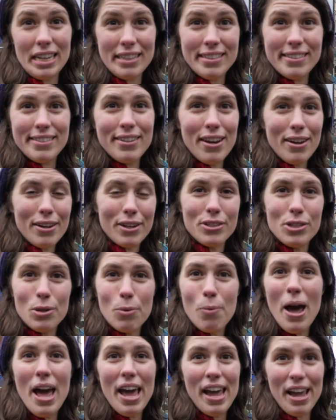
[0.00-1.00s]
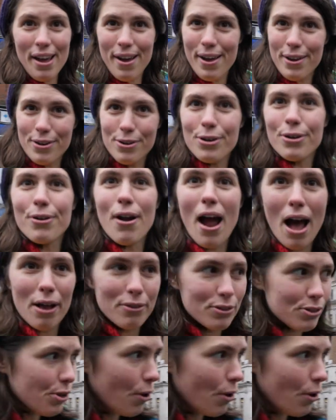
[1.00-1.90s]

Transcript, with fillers: It's tucked away underground,